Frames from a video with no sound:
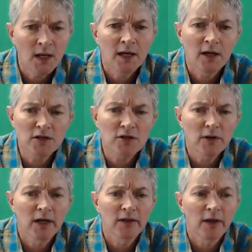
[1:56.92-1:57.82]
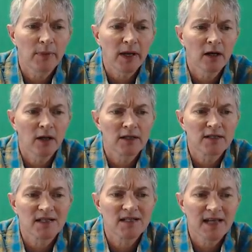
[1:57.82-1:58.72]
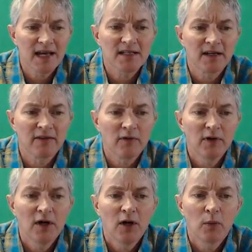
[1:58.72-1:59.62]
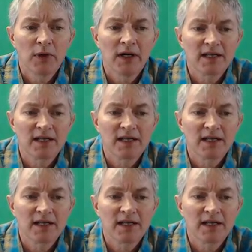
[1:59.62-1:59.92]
It also held that bail is excessive when it